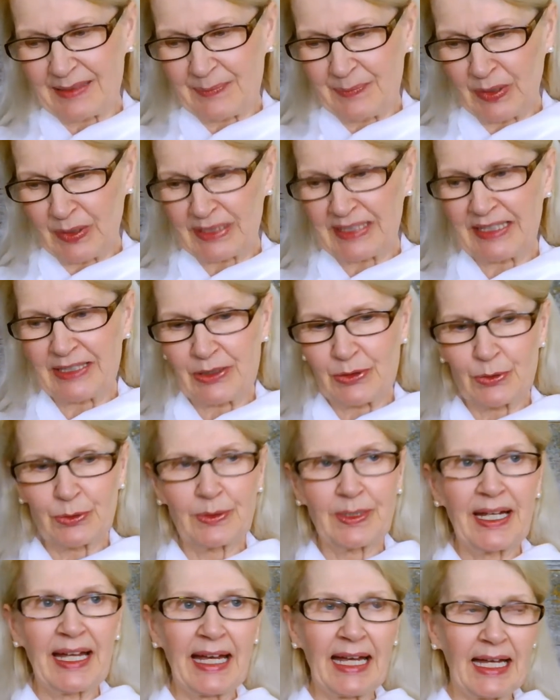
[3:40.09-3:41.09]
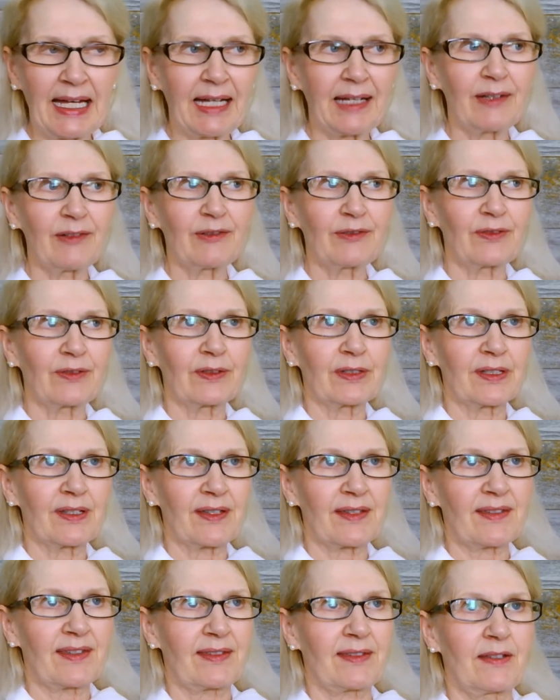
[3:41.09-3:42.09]
but I do have
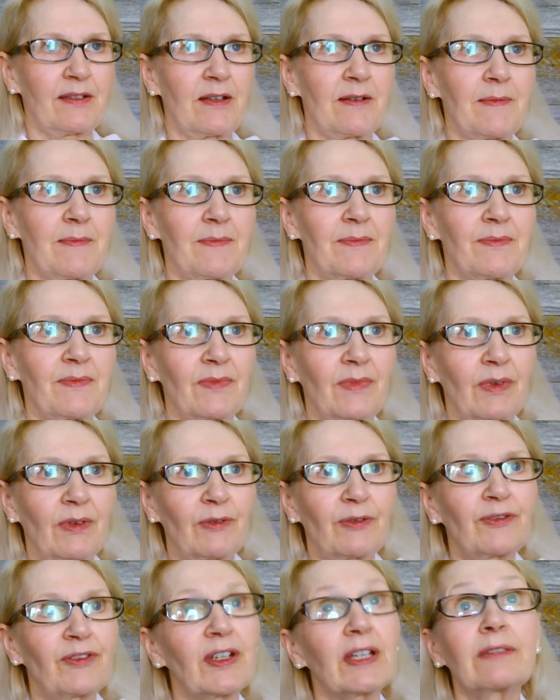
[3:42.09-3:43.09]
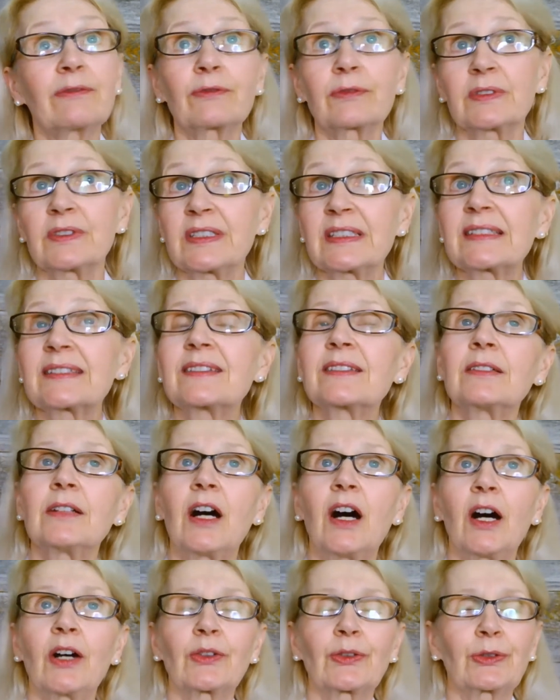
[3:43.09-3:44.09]
some favorite
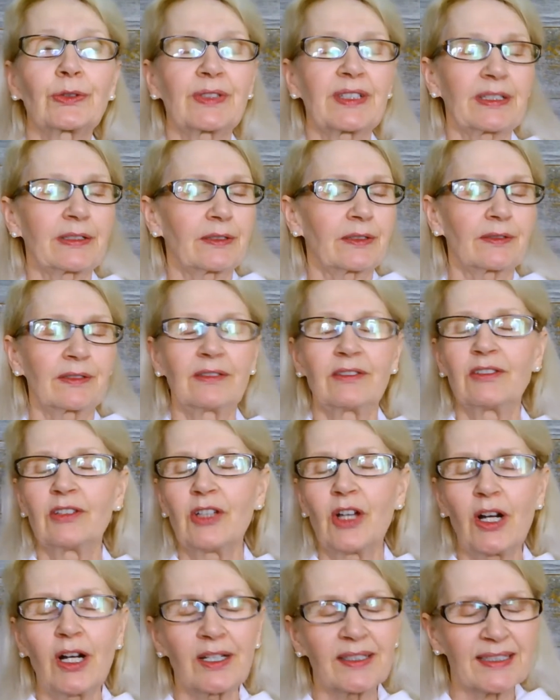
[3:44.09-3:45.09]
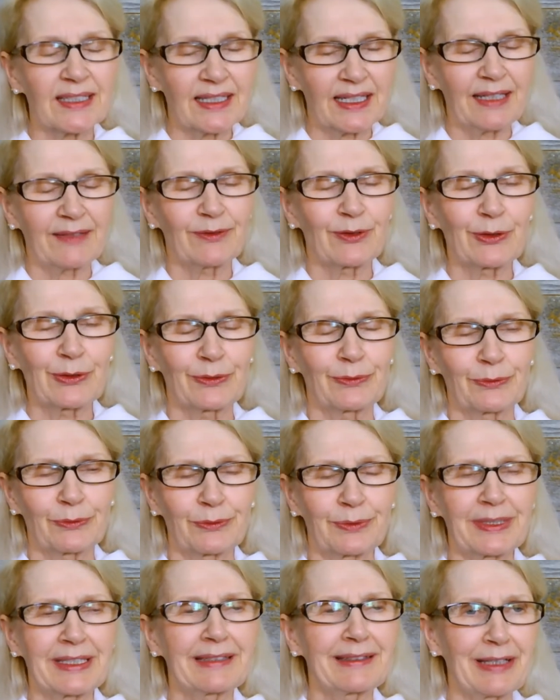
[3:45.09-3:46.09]
author. There are lots. I have a
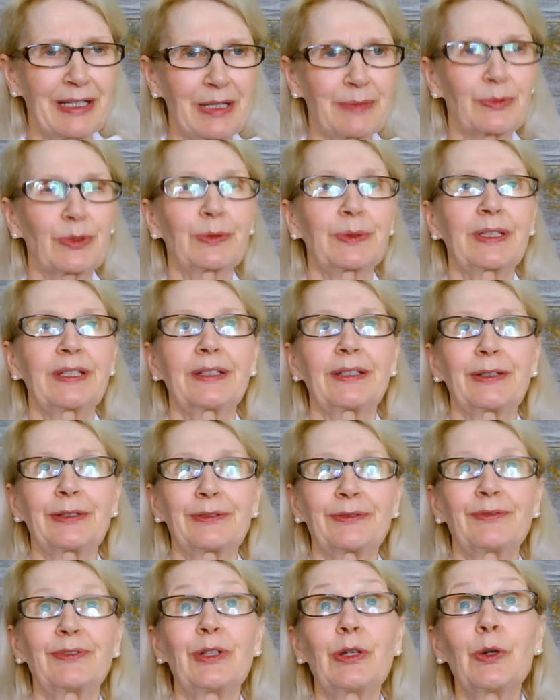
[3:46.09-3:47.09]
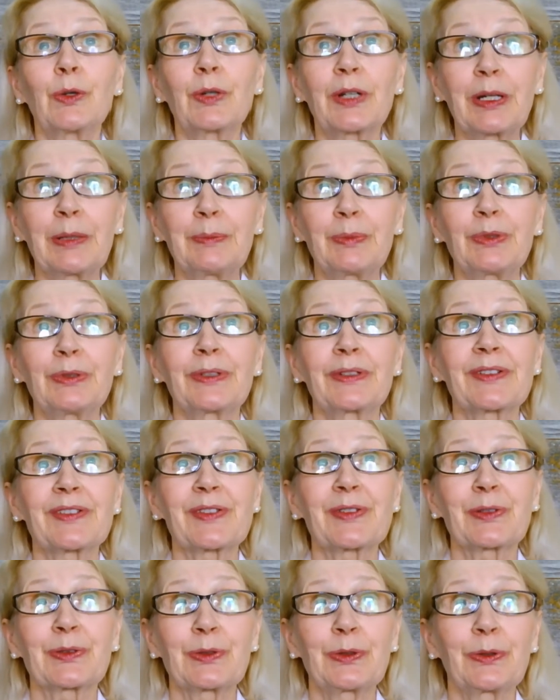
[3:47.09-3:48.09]
great library of yoga
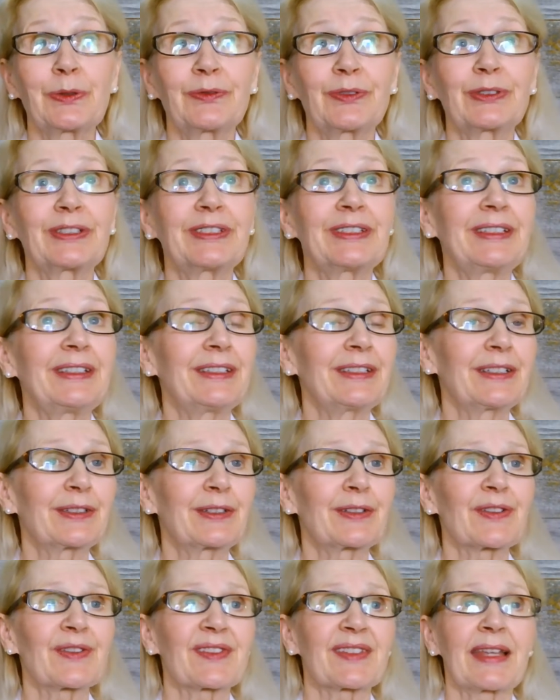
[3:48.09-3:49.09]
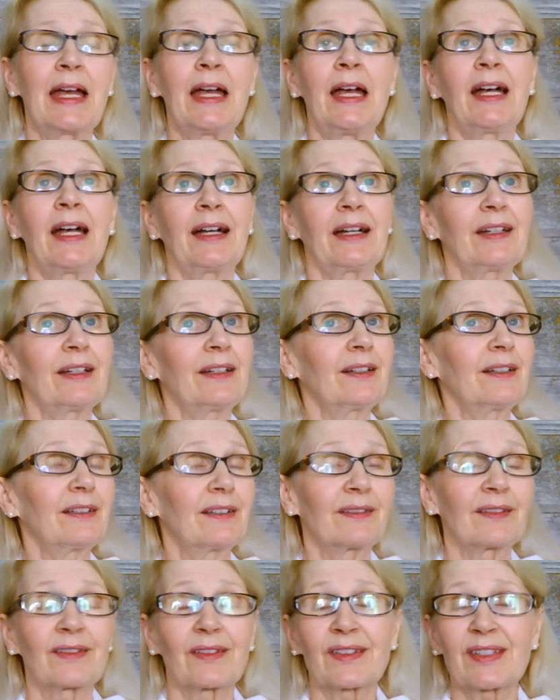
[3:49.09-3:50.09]
books, over the years.
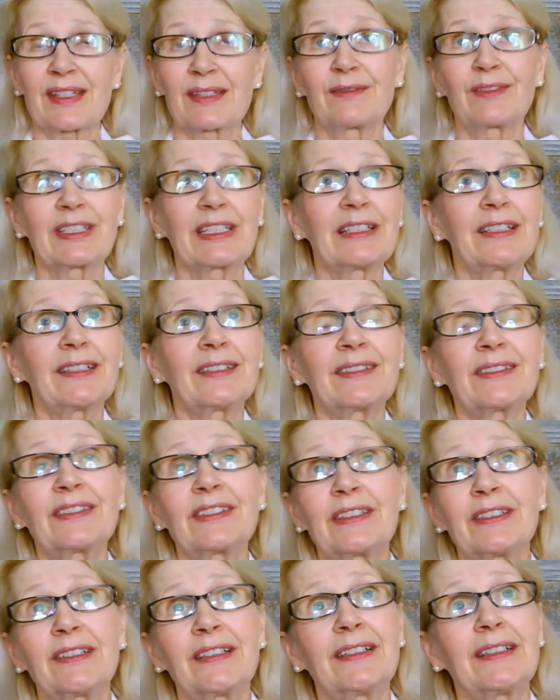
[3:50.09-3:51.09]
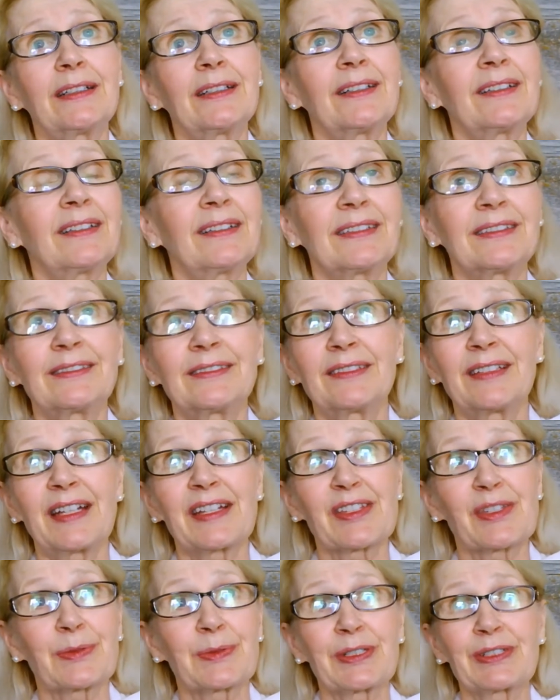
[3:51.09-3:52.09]
Sivananda
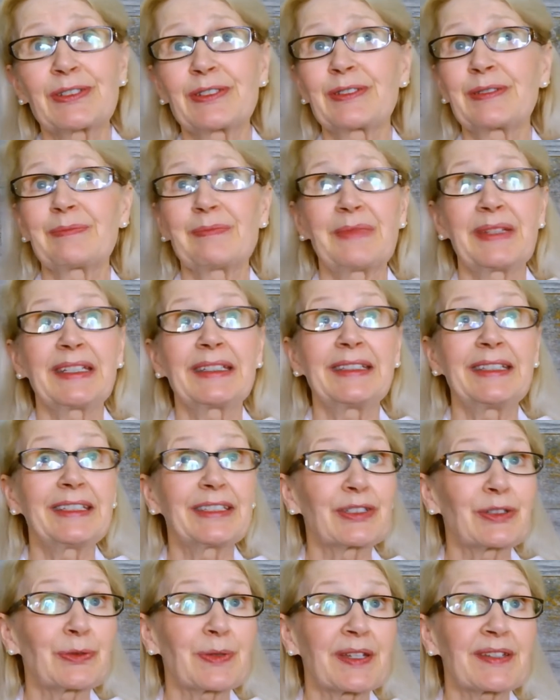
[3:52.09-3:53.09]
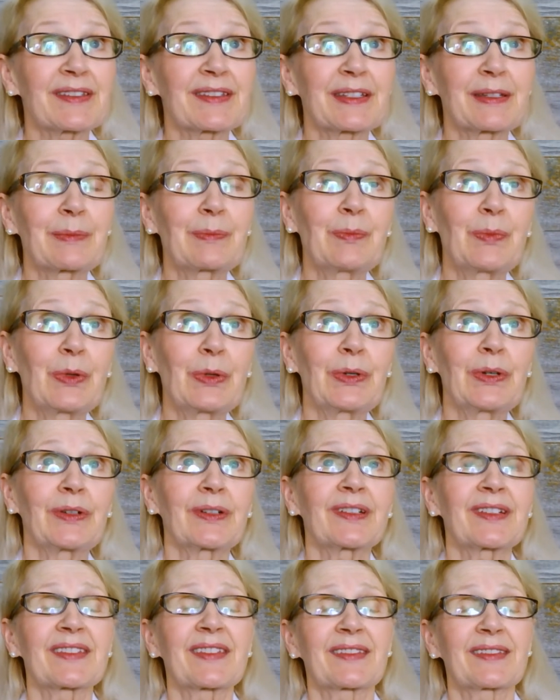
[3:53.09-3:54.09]
has written many interesting
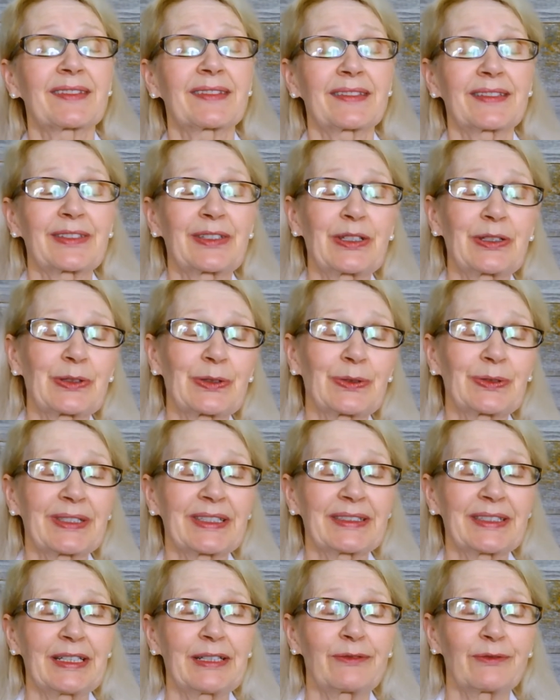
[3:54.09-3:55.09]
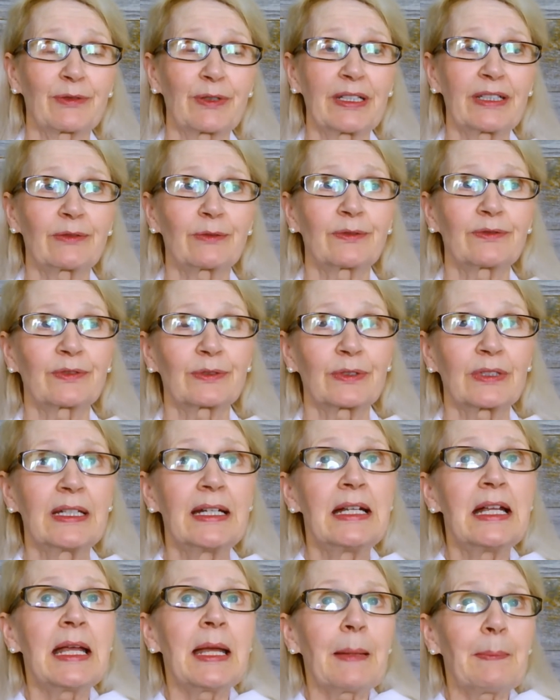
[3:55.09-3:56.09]
books, that I've read over.
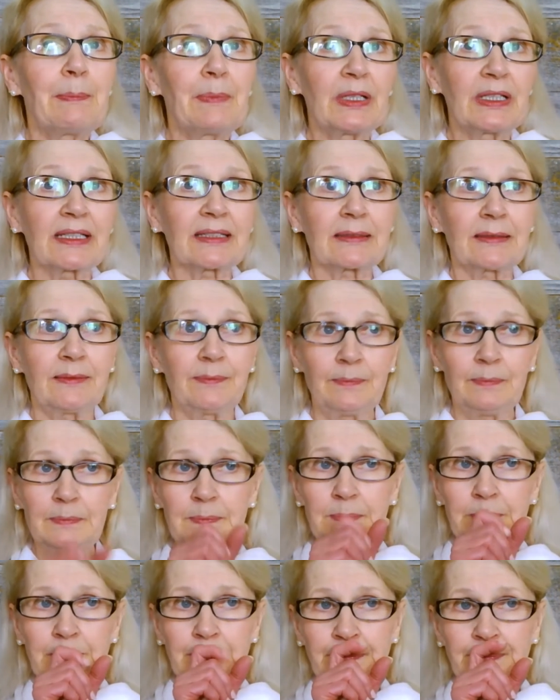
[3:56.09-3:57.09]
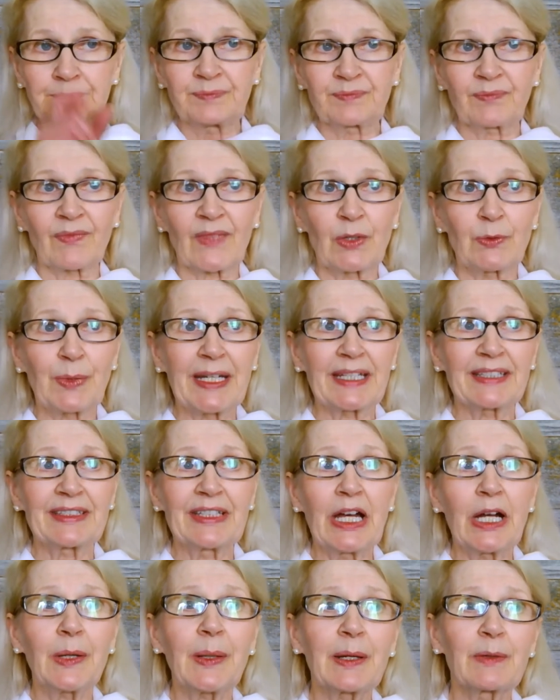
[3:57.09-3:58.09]
But right
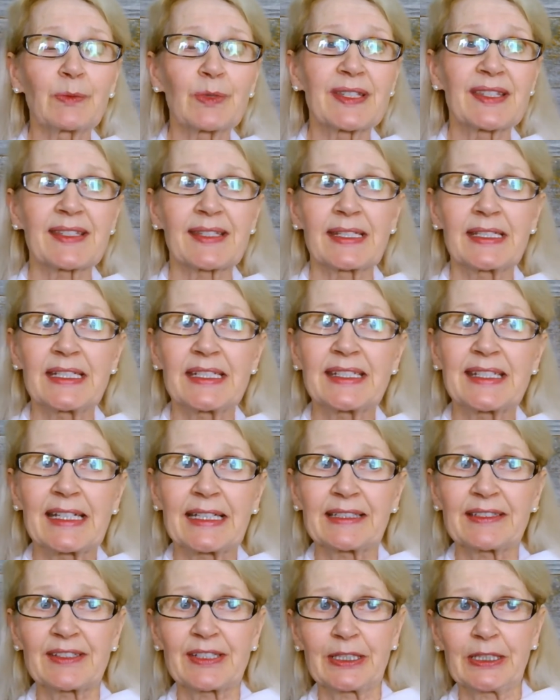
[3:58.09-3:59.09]
now, I would say that,